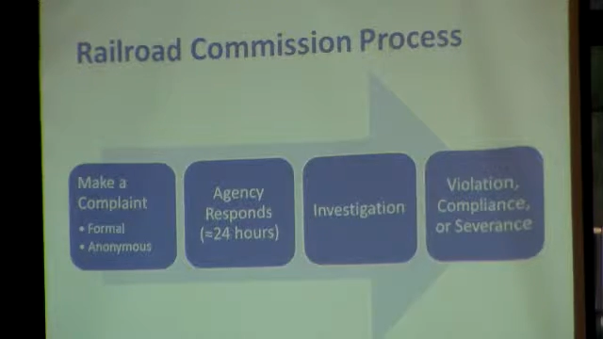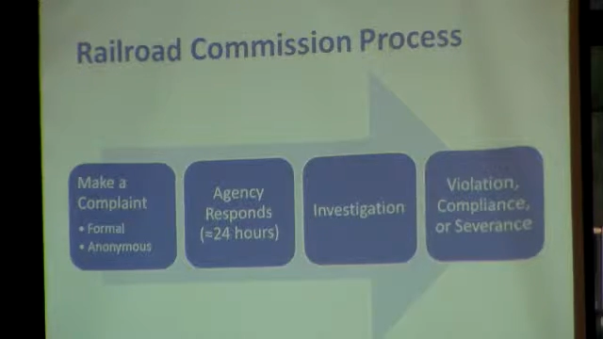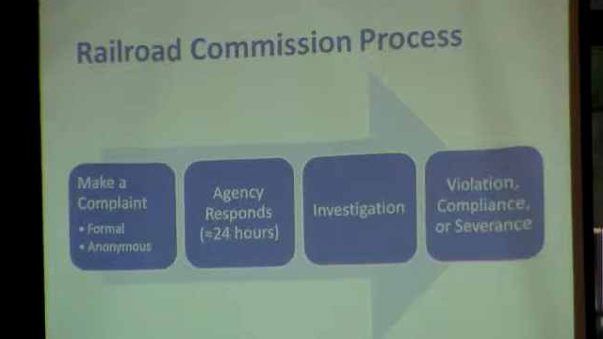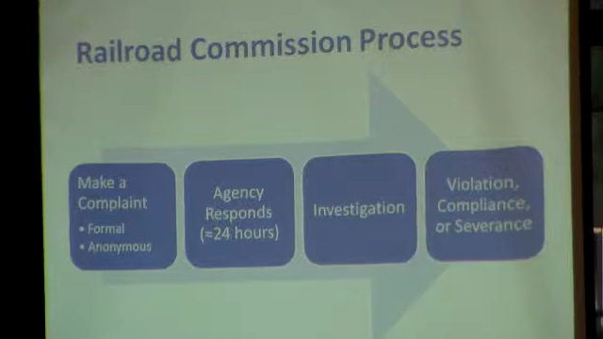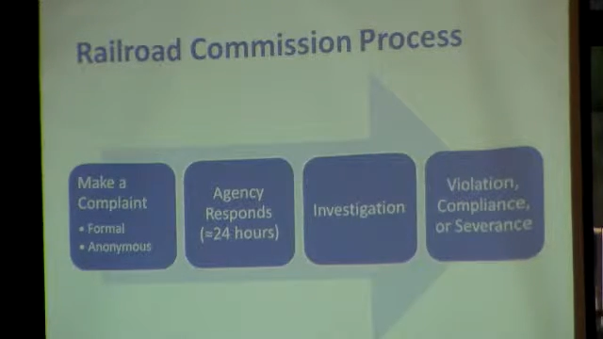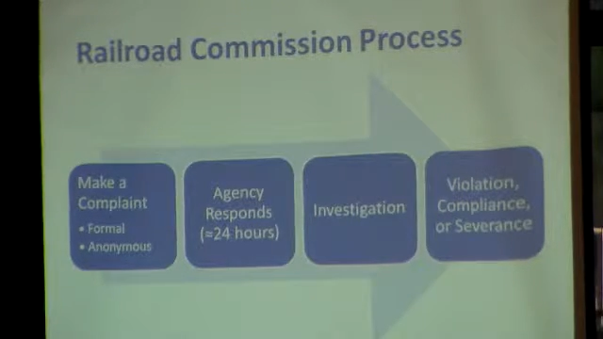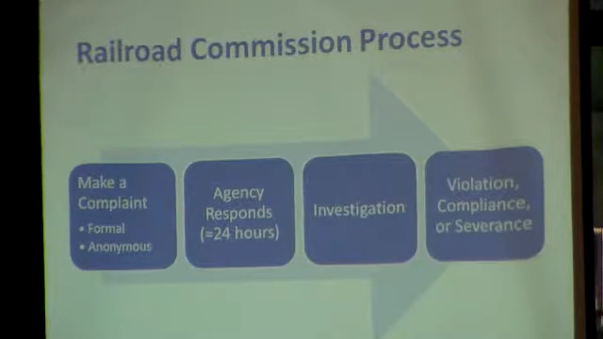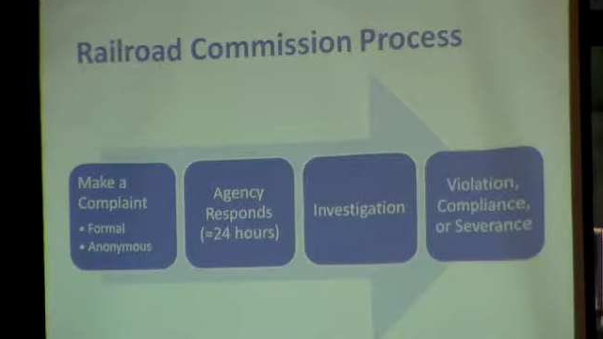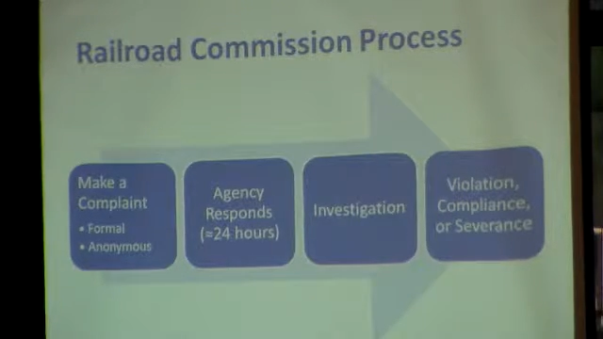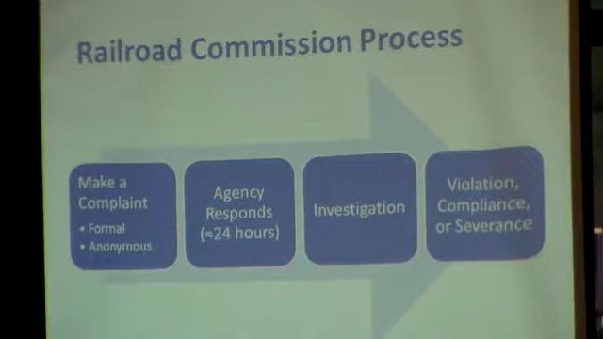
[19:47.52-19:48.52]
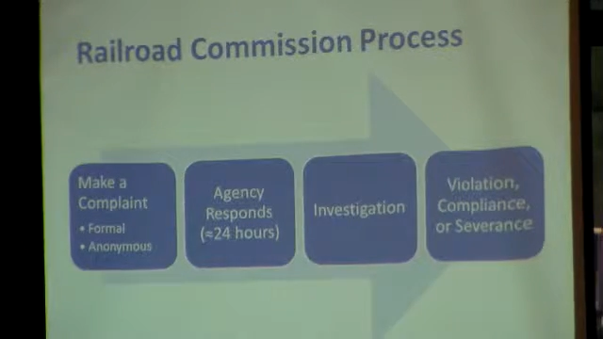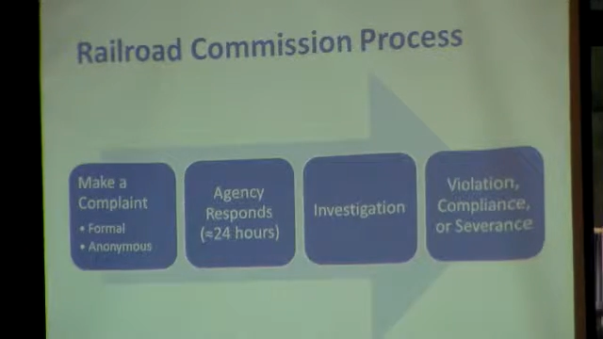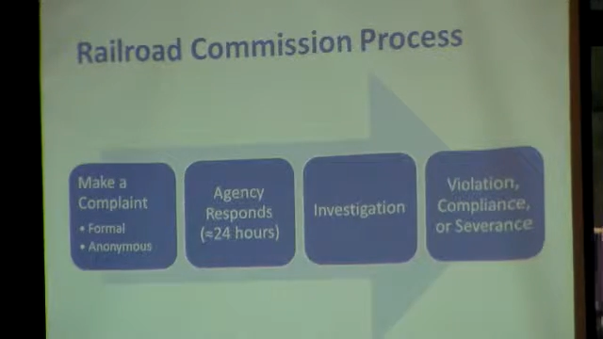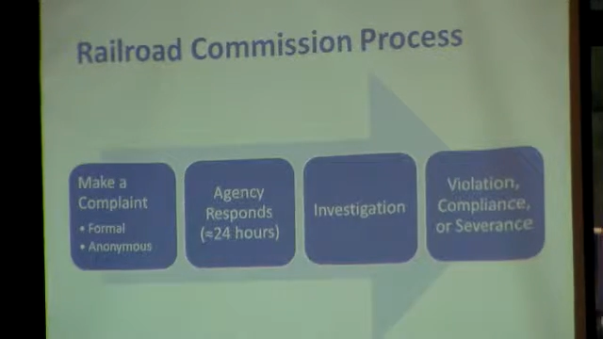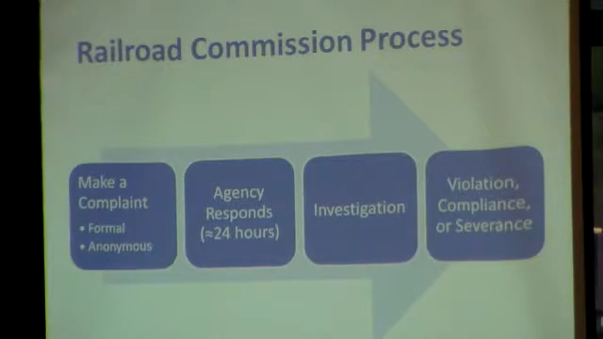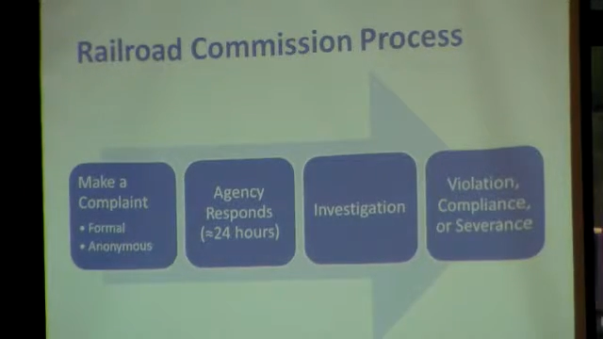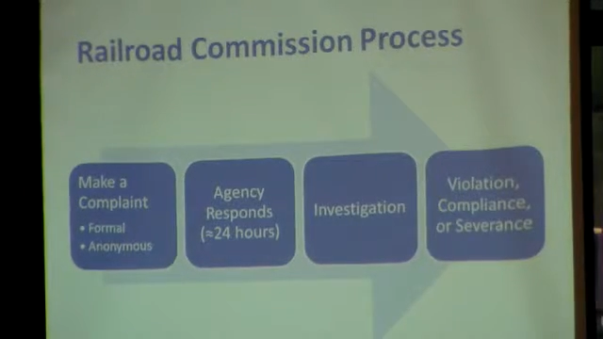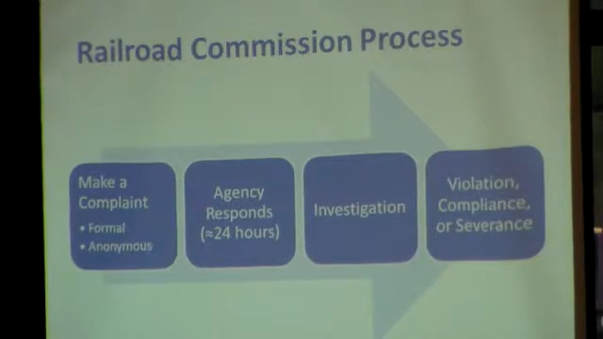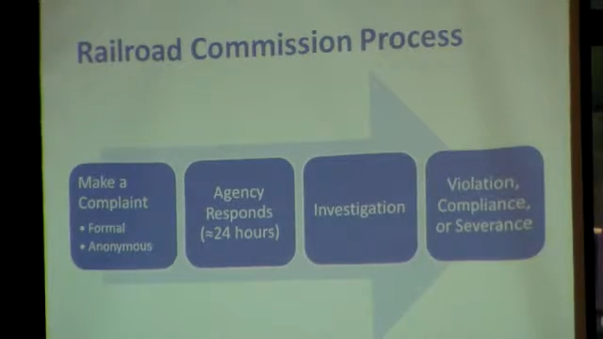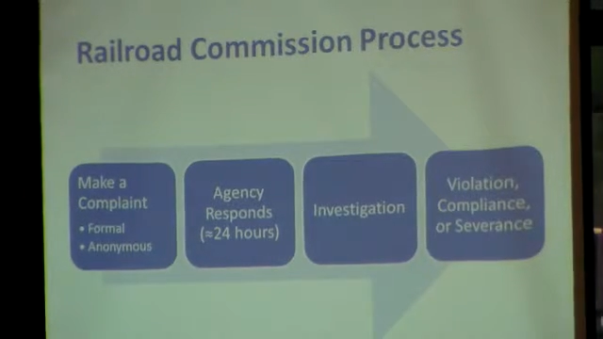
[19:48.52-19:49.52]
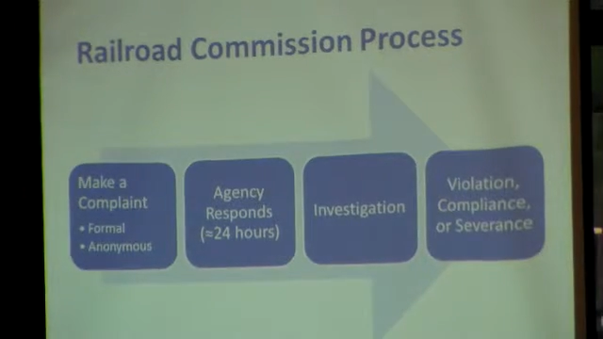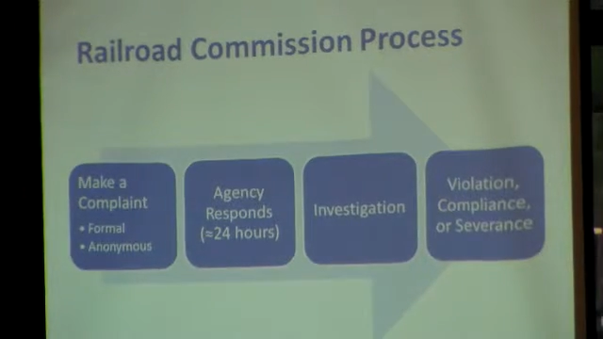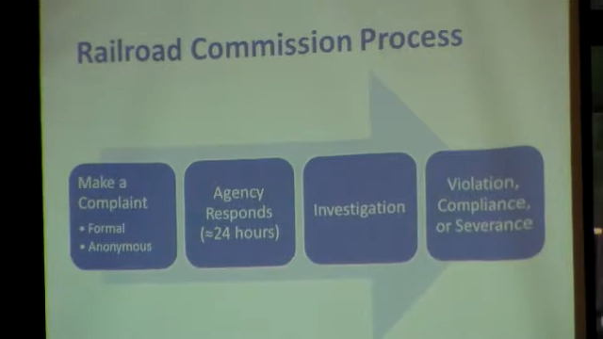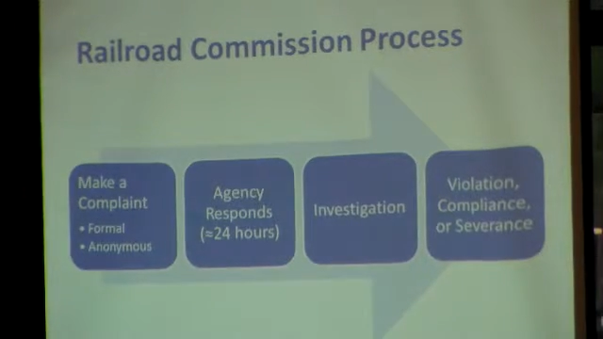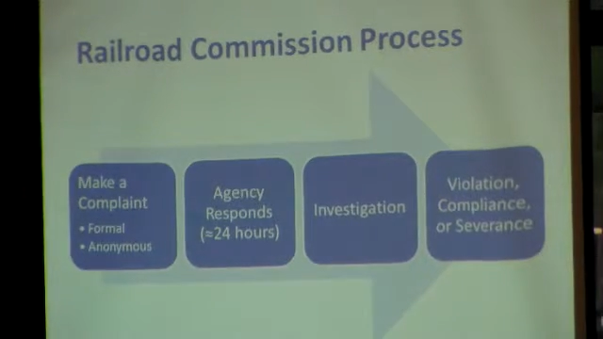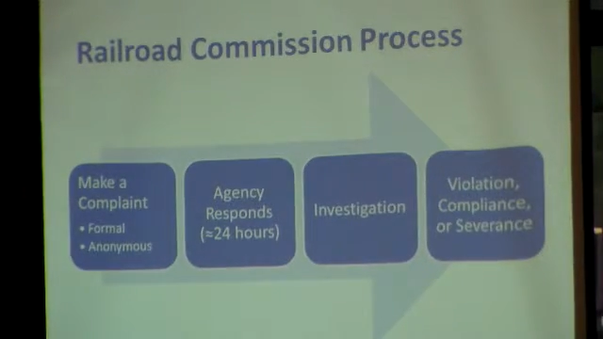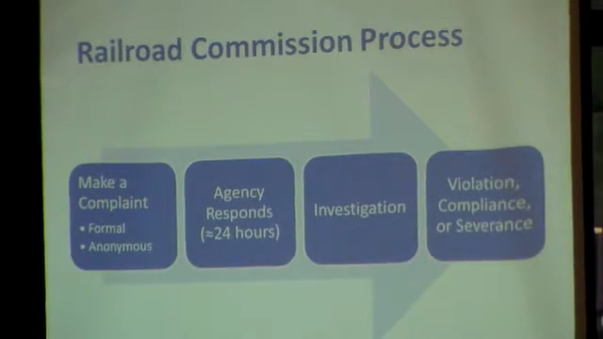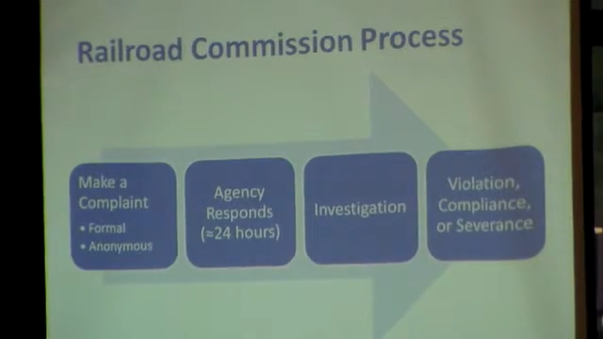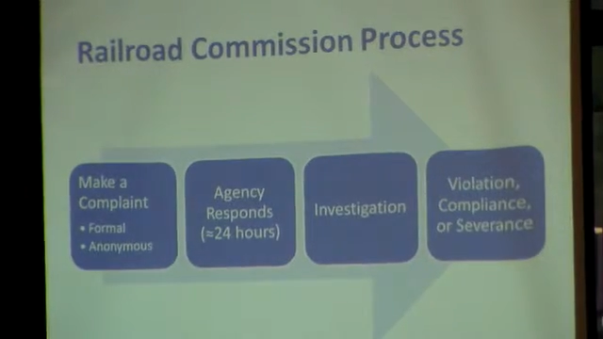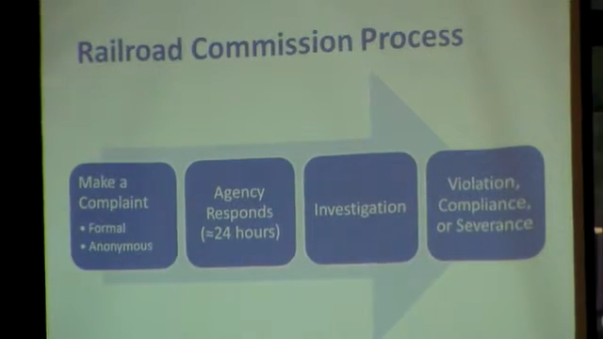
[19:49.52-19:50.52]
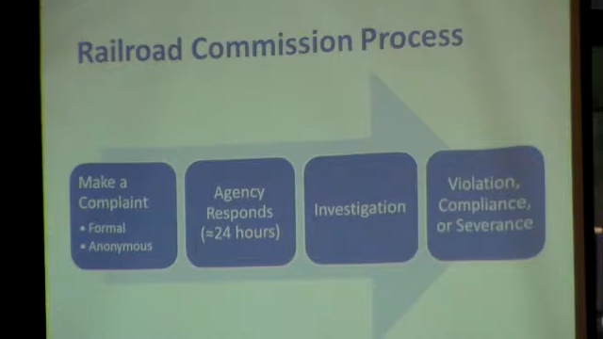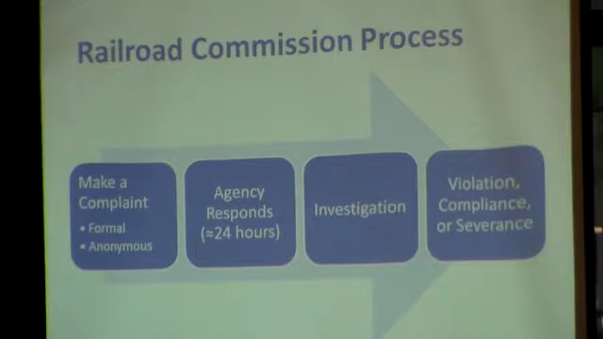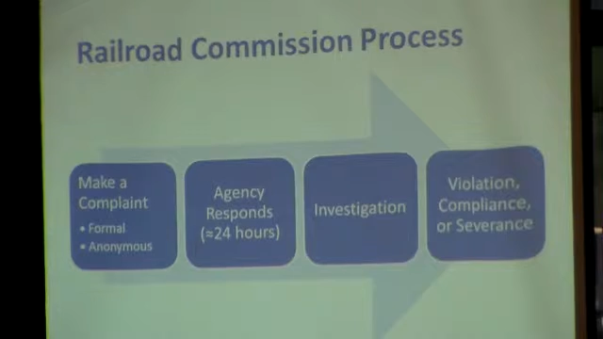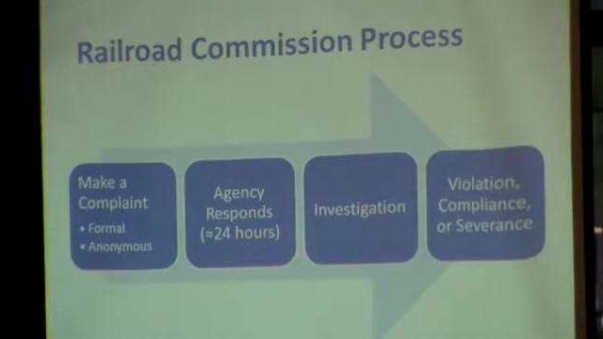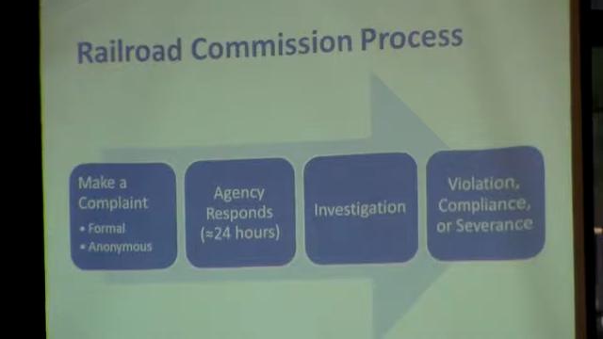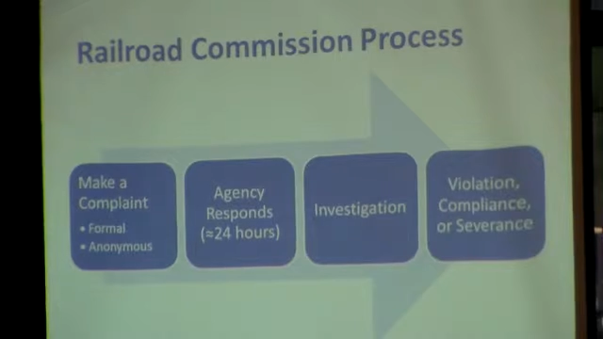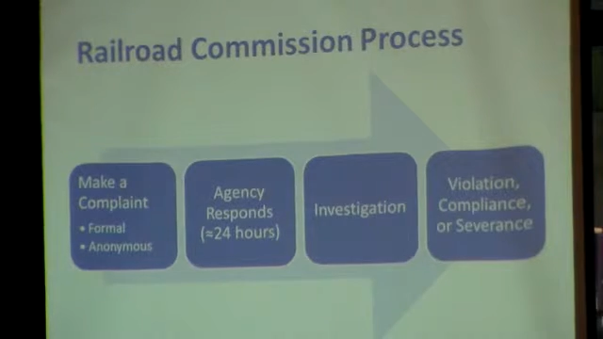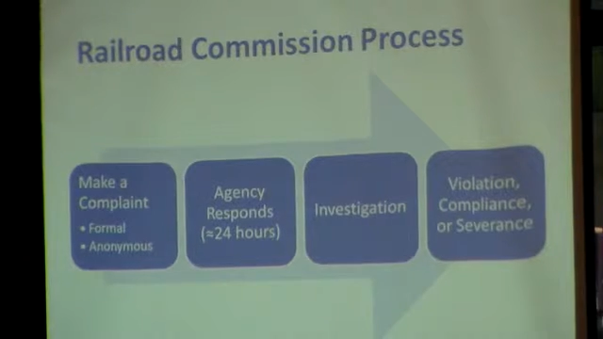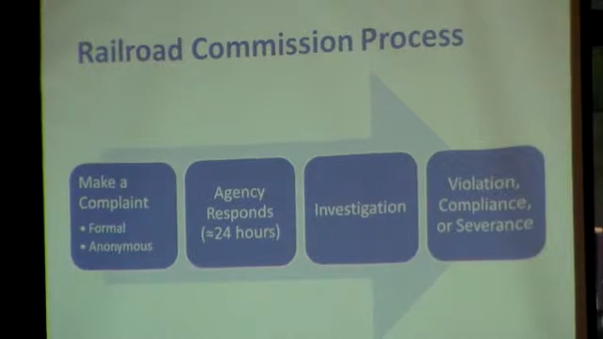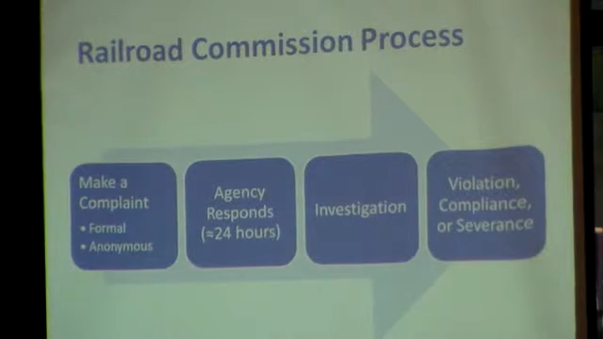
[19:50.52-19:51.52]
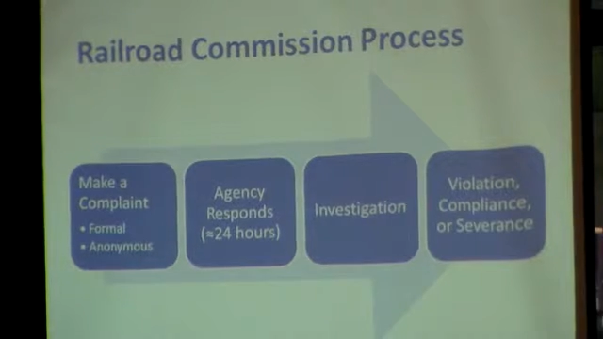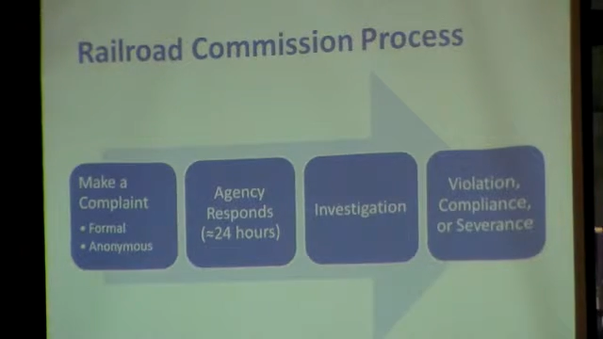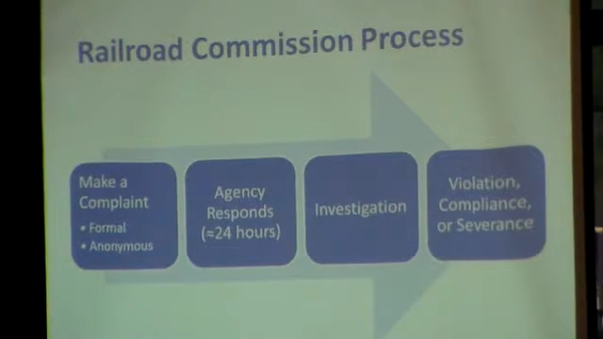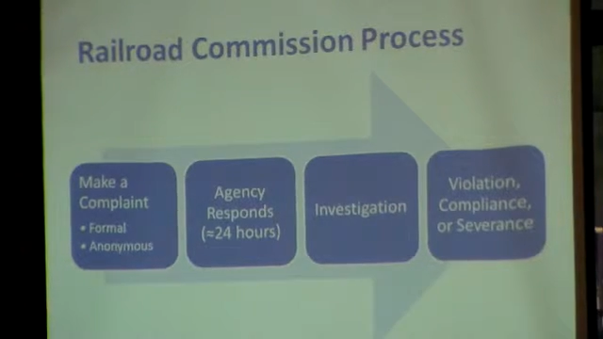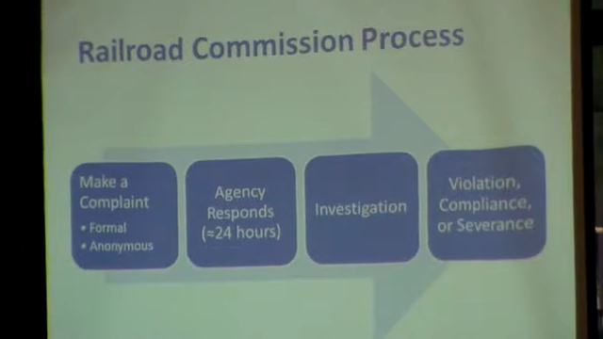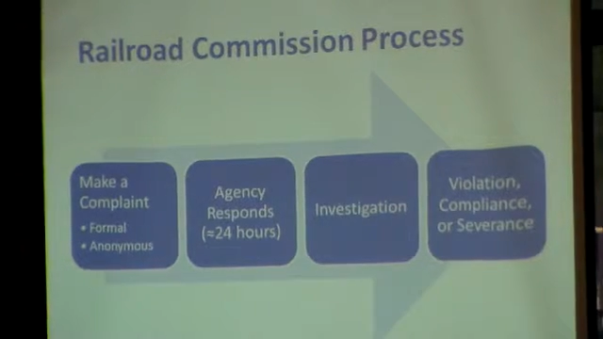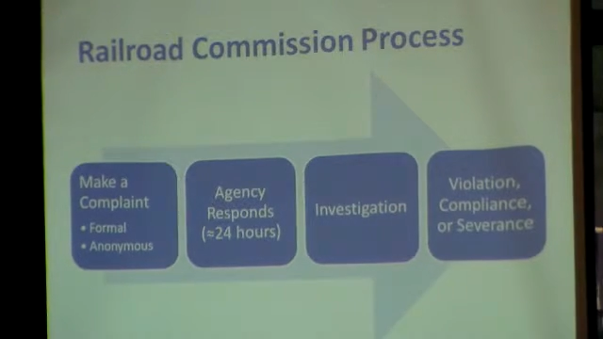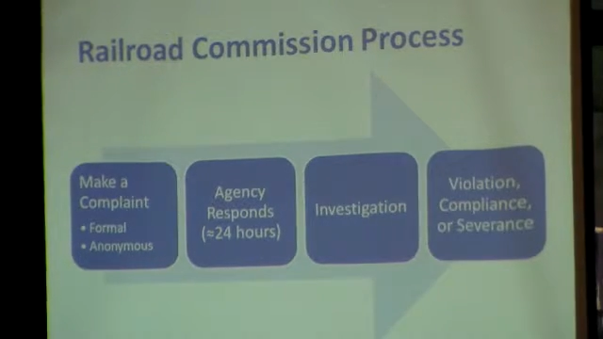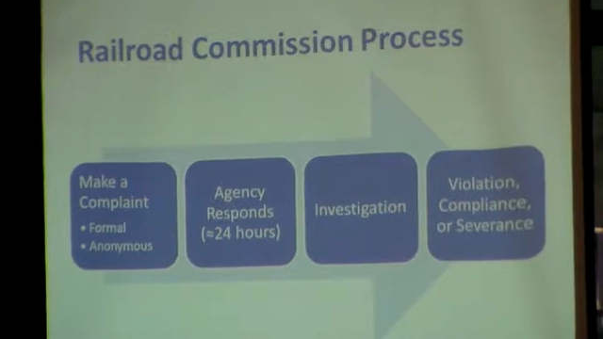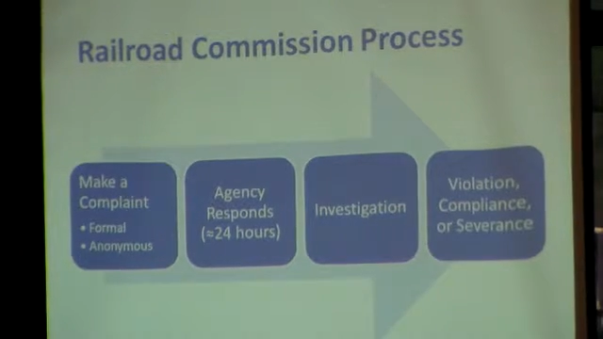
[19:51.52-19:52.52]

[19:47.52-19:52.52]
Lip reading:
(no speaker visible)